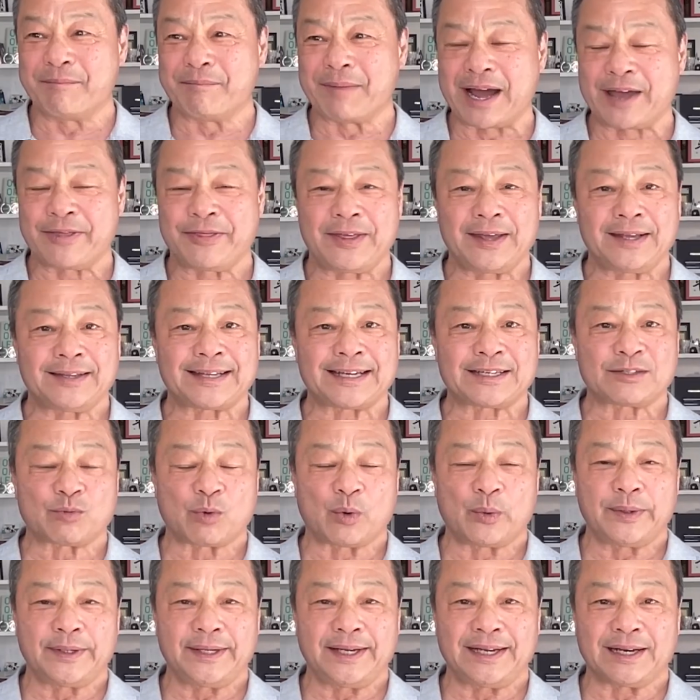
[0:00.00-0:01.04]
I think that's
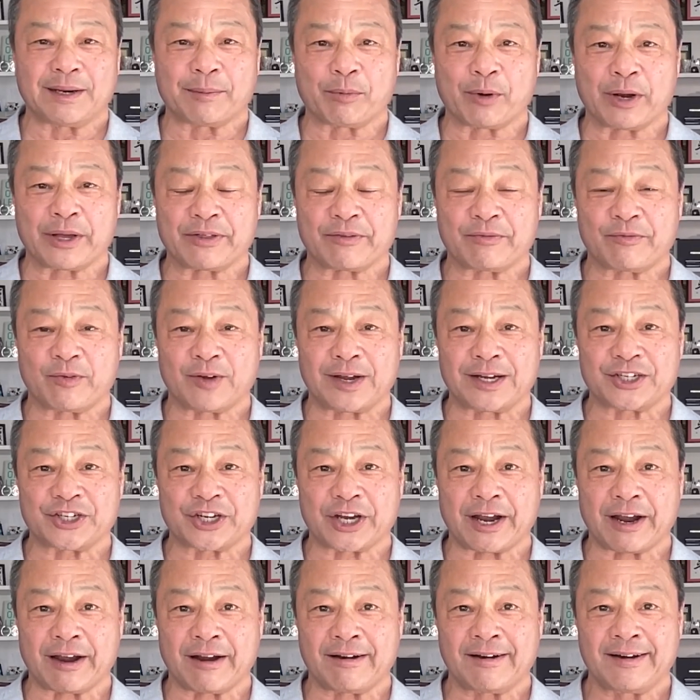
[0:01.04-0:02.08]
what we need a breath of fresh
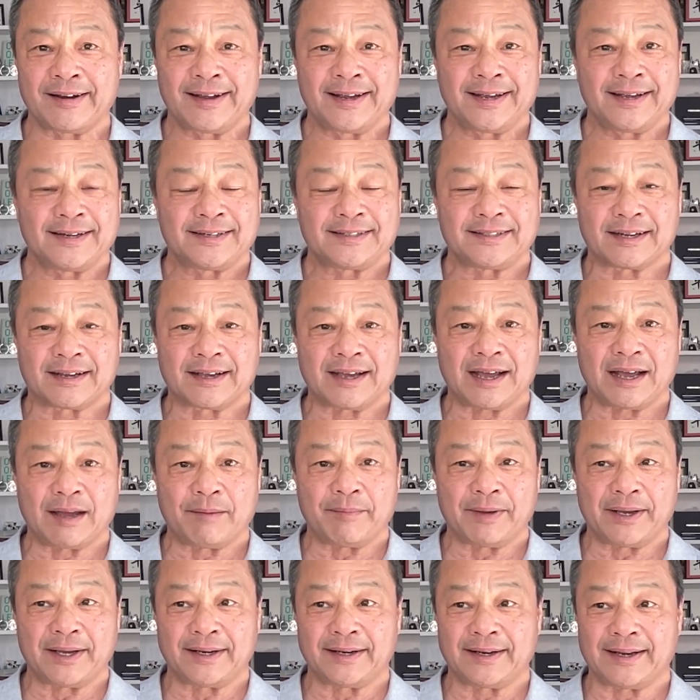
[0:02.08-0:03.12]
air to
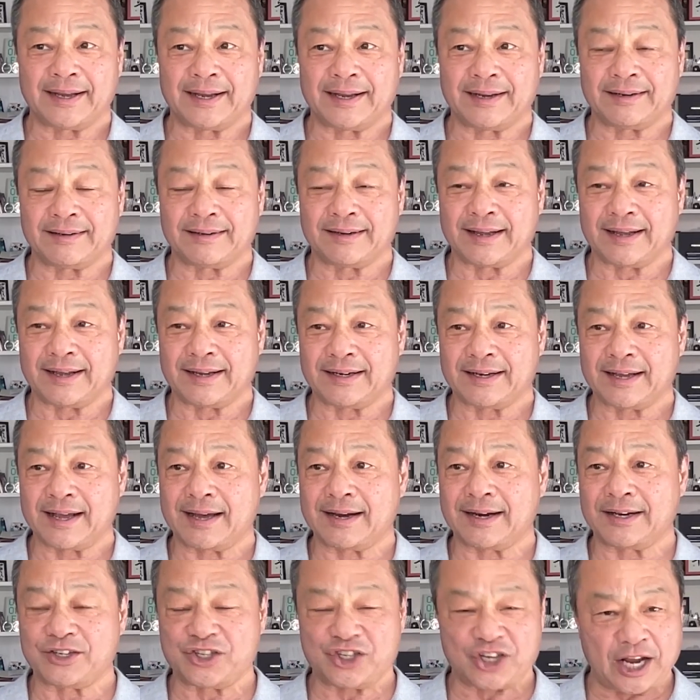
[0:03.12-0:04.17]
come in and, and
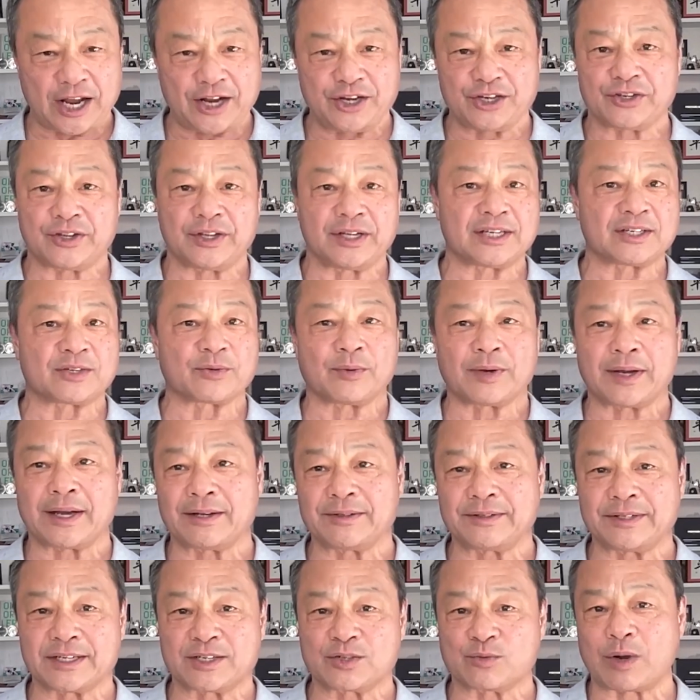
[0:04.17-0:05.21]
kind of change things
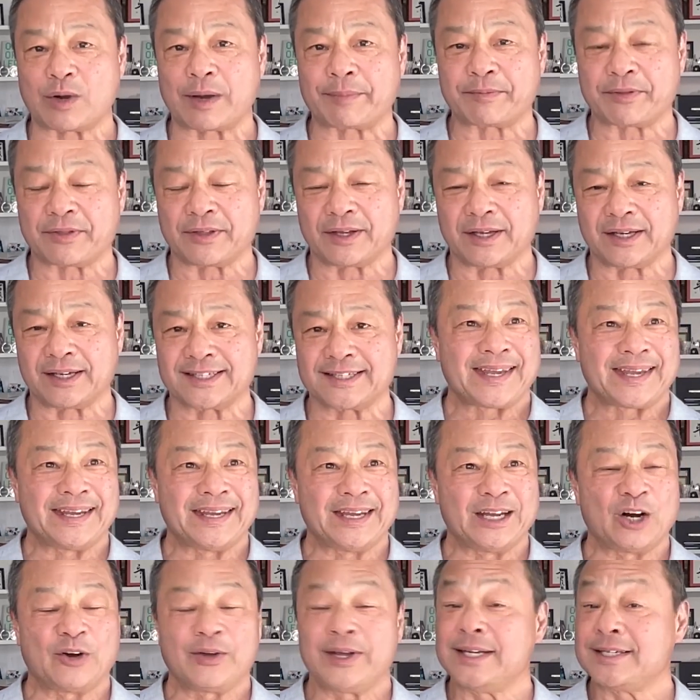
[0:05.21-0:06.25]
around, disrupt things.
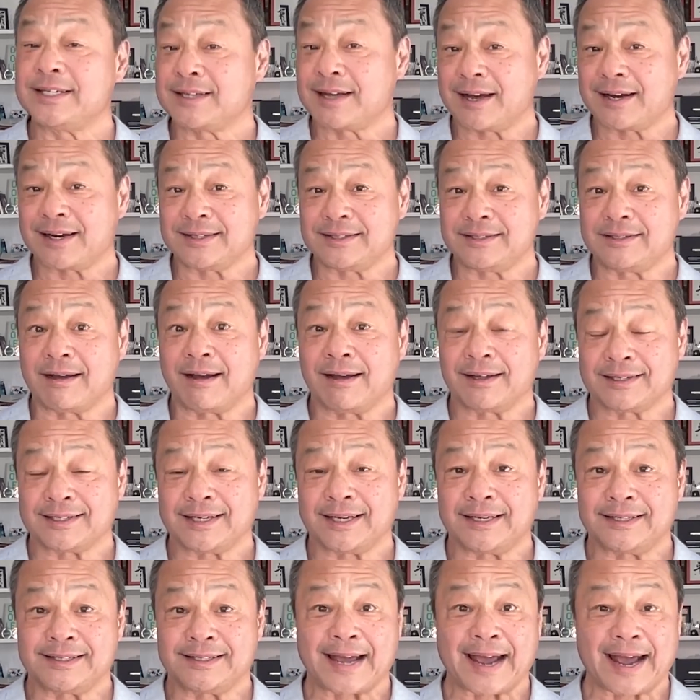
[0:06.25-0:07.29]
You know, he's got a
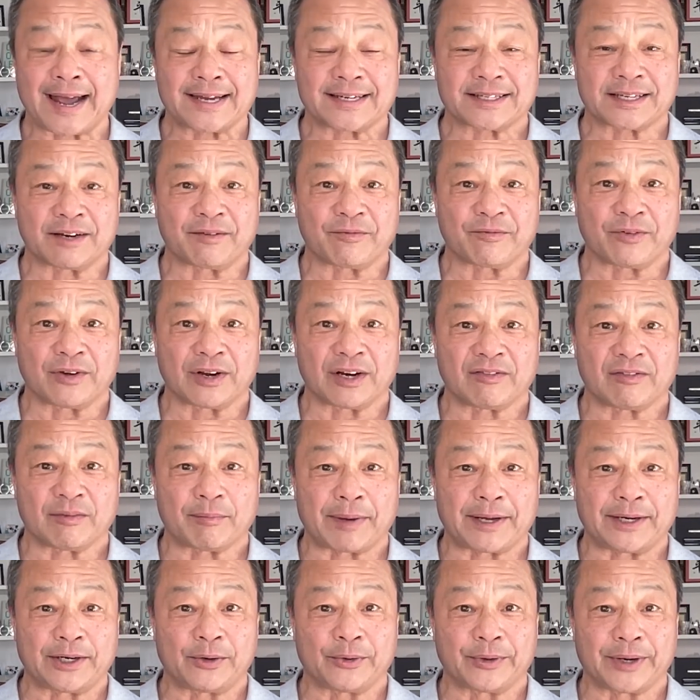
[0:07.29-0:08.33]
daunting task in front of
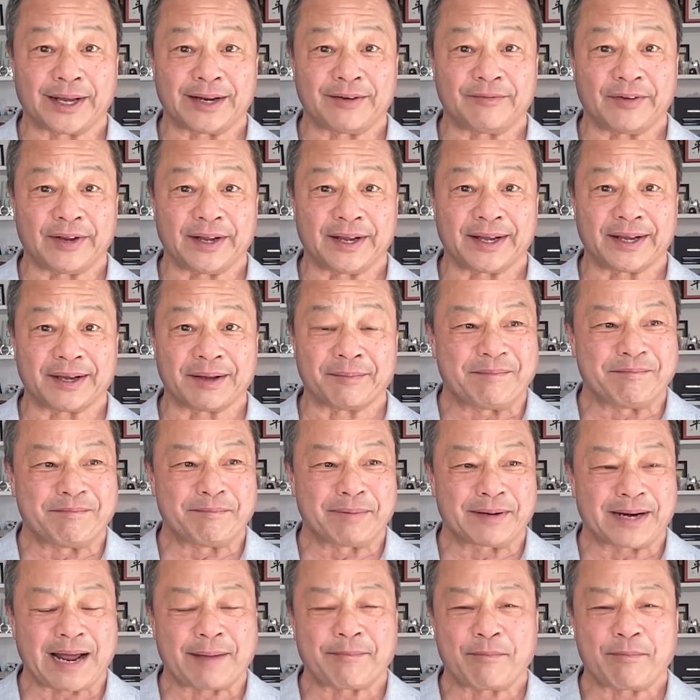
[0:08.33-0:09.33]
him. I don't envy him, but I'm